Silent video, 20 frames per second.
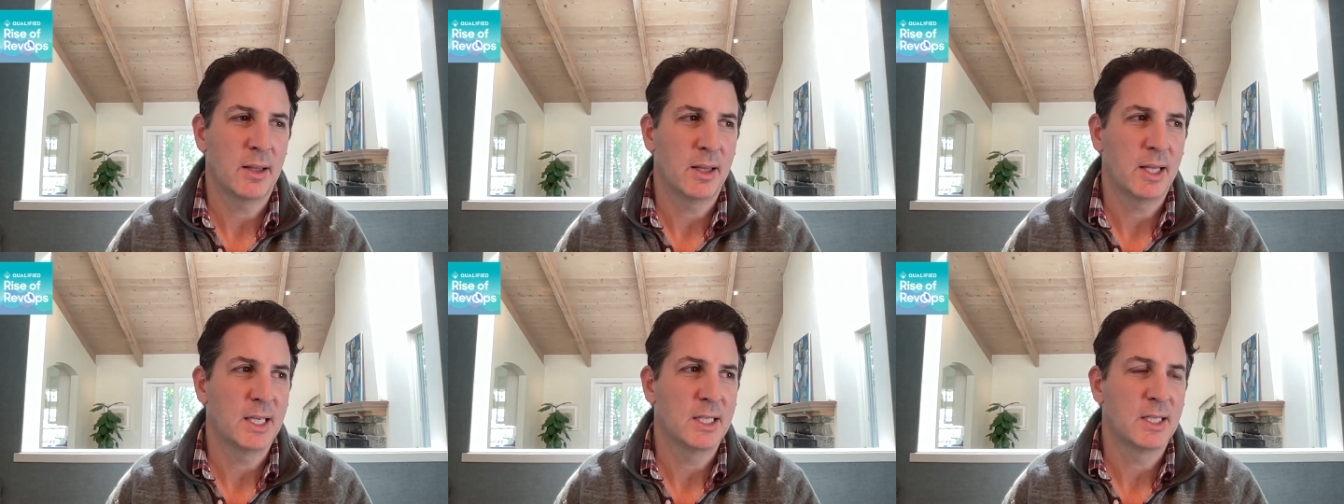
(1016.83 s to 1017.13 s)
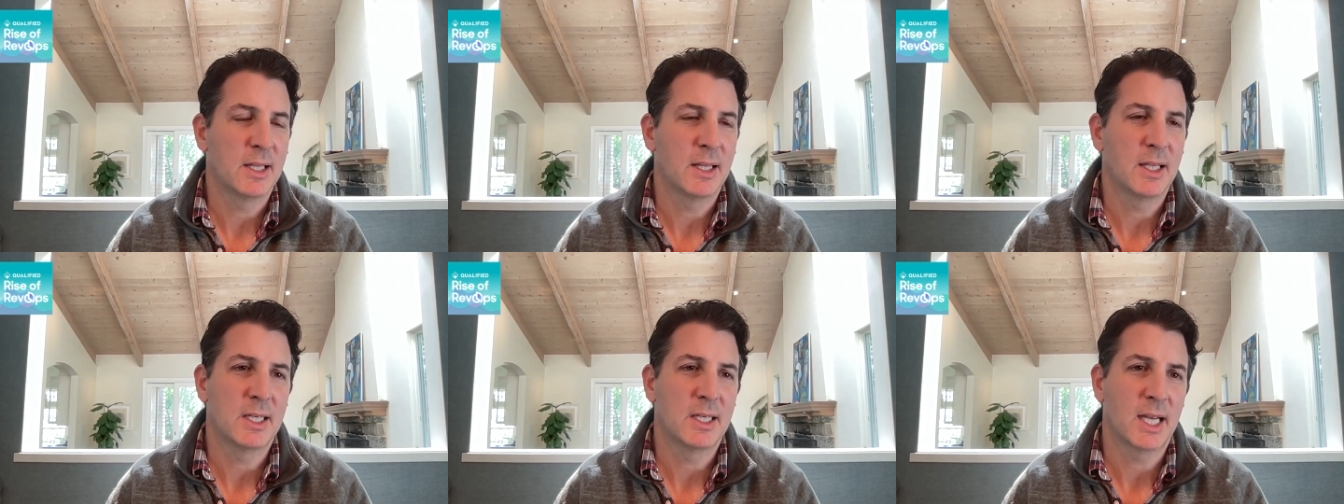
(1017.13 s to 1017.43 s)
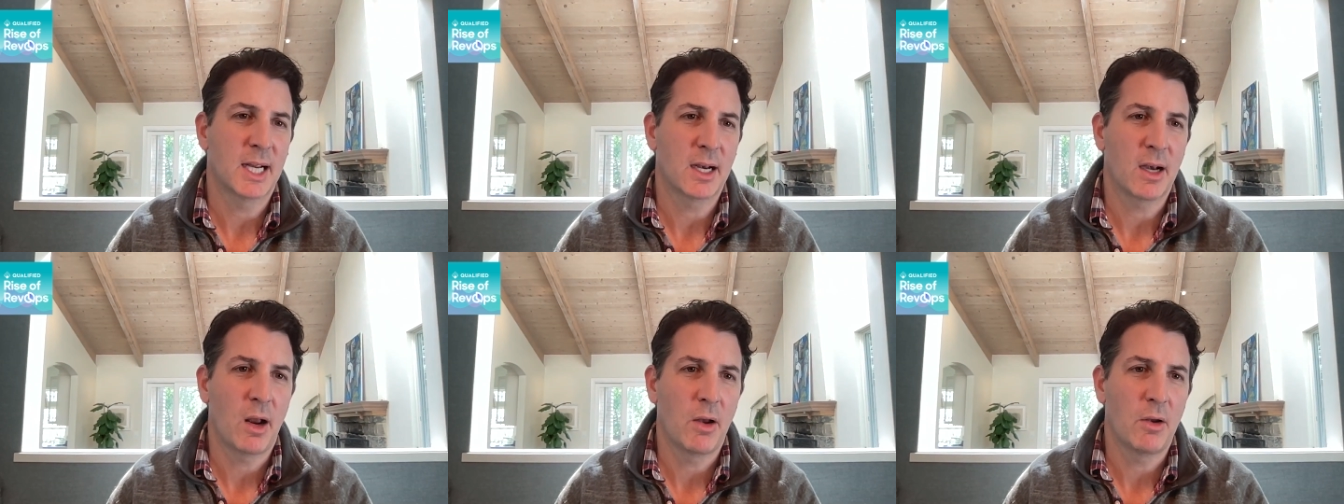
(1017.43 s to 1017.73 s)
at least in the
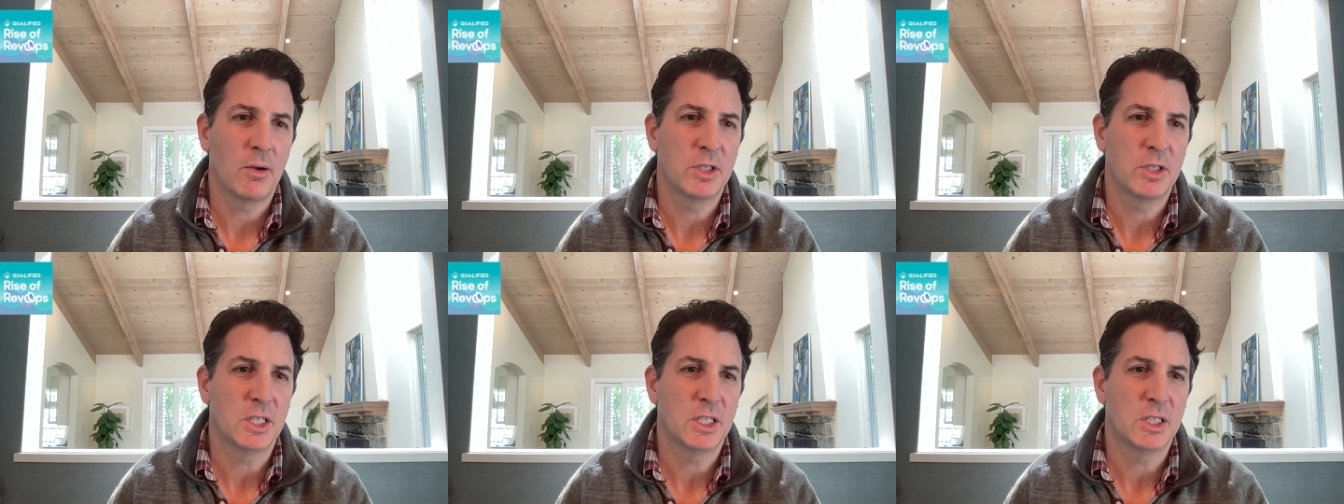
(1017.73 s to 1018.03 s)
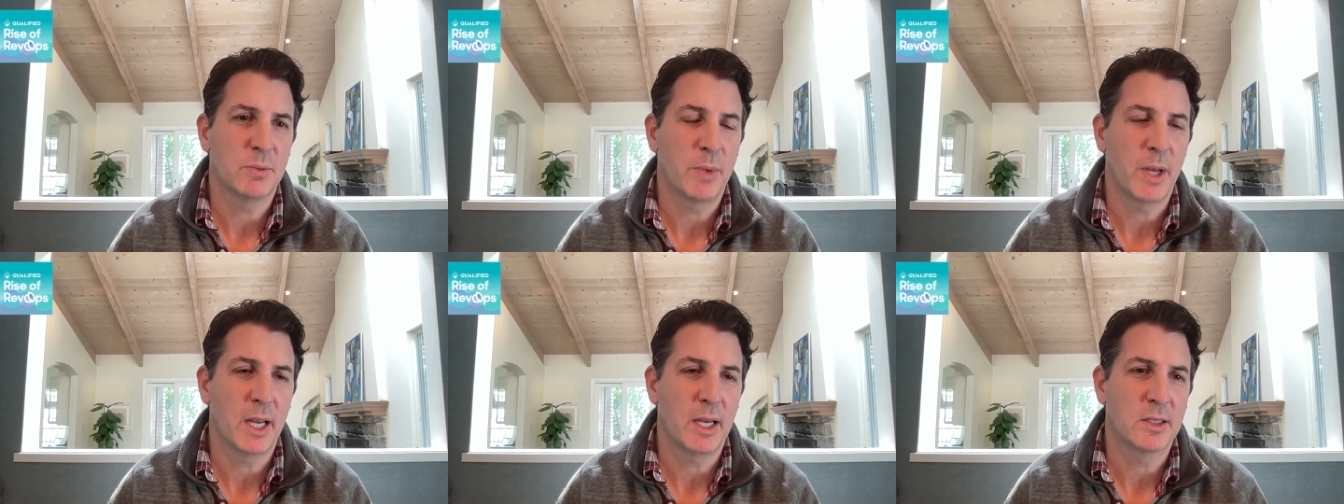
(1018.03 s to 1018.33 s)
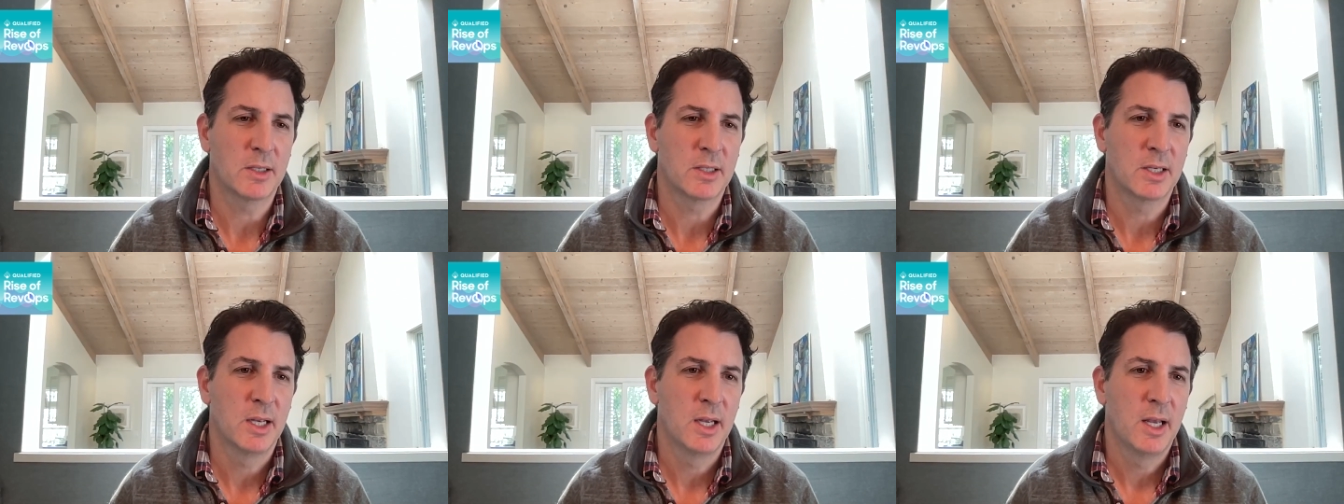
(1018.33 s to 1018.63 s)
technology
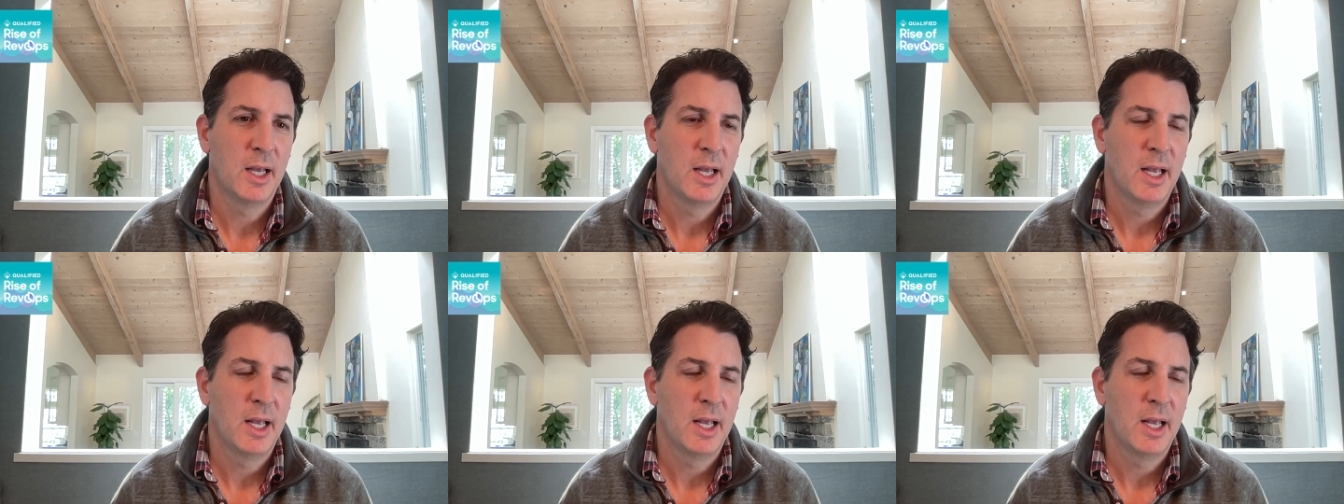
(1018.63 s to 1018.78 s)
space